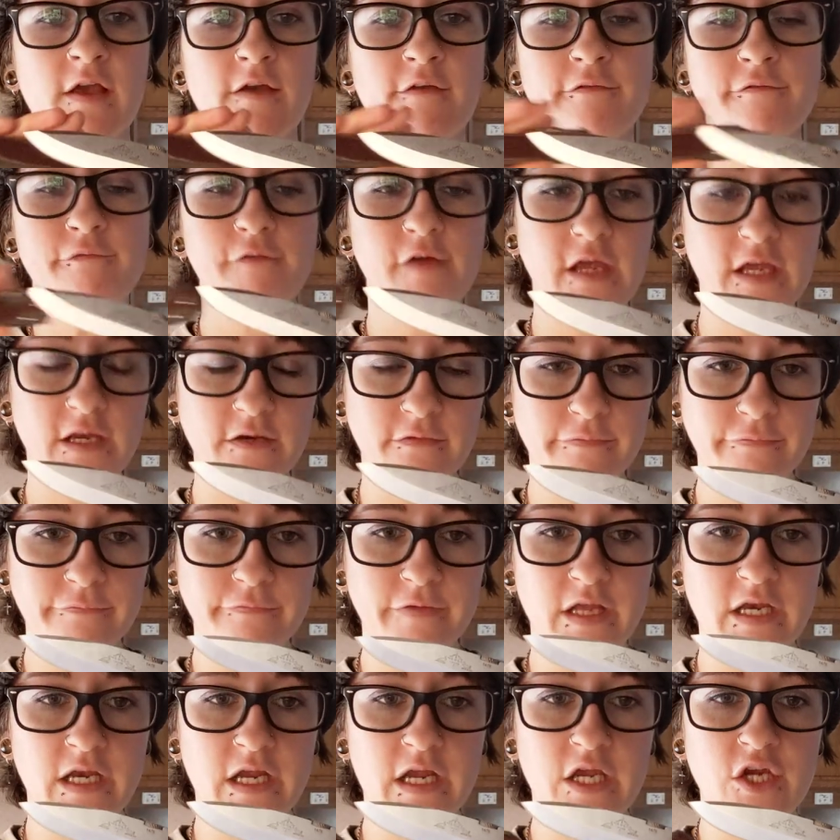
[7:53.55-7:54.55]
fit and
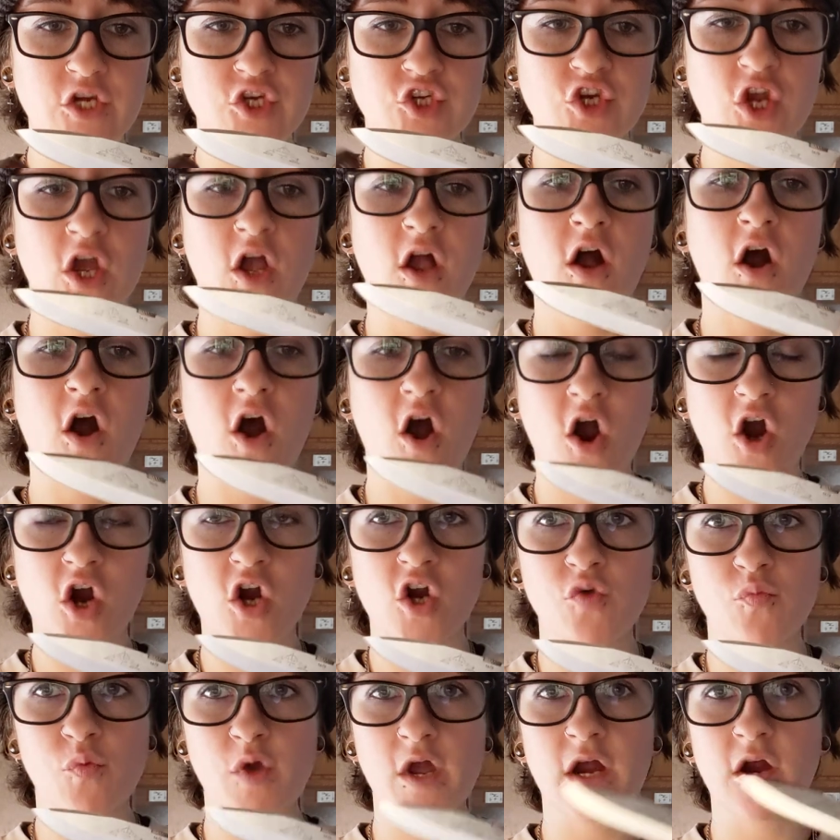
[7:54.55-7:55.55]
finish,
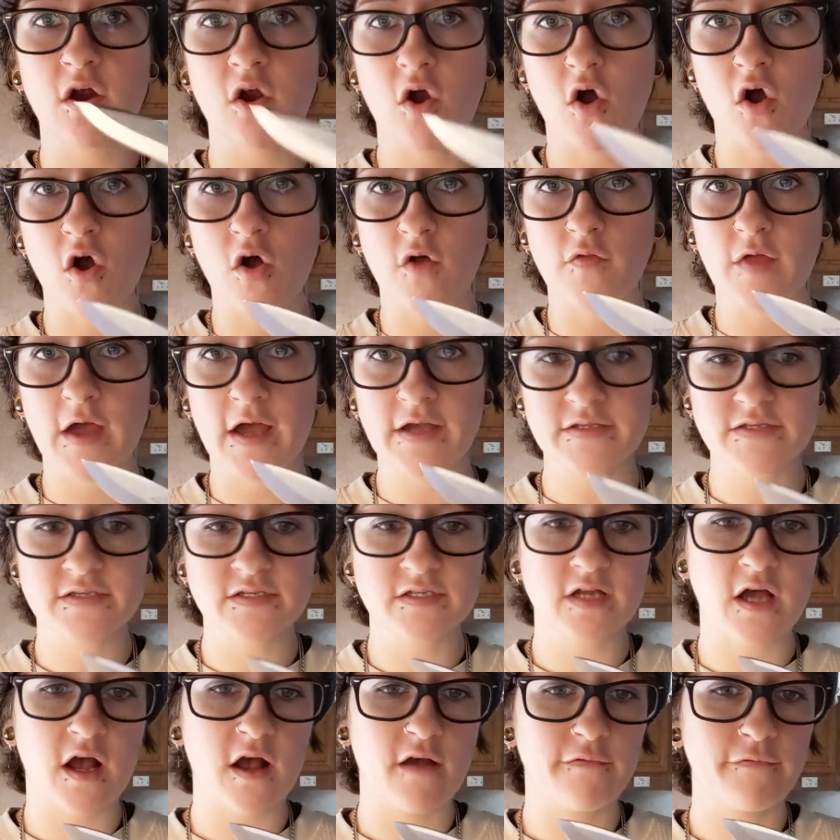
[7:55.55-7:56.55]
hardware, all that
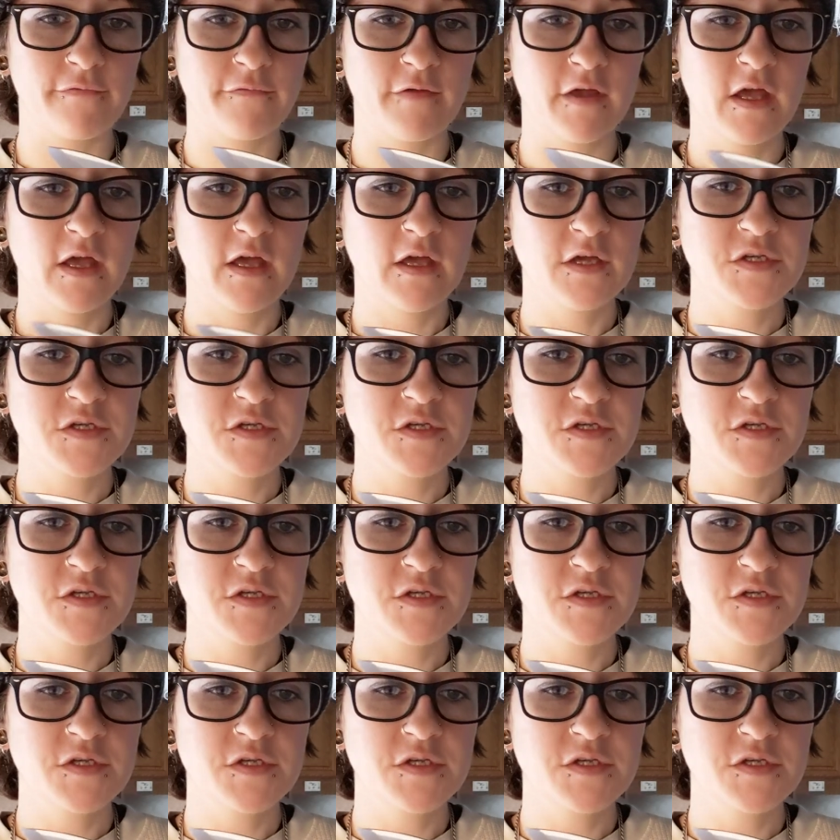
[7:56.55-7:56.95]
stuff.